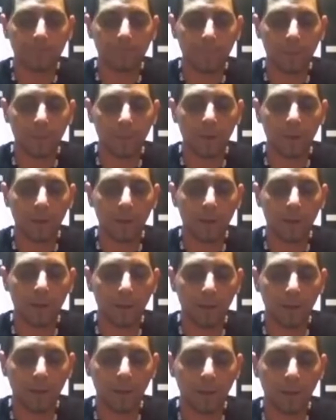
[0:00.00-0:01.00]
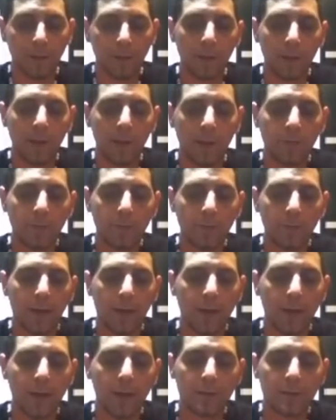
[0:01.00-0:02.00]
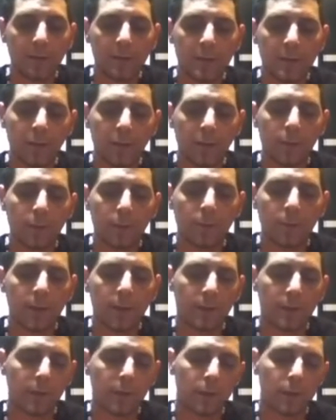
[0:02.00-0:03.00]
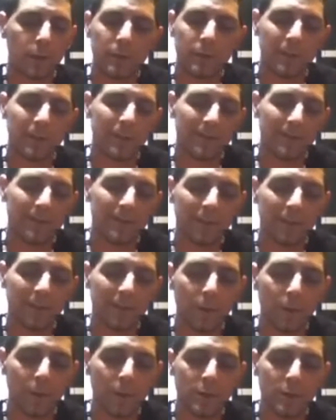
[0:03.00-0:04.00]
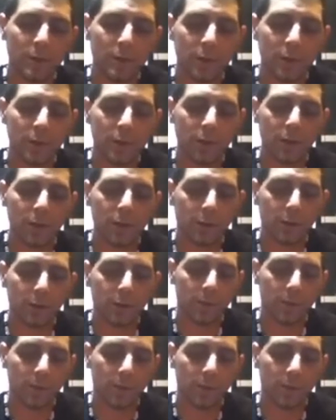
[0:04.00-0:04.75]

Okay. And my wife asked me several months ago, almost a year ago,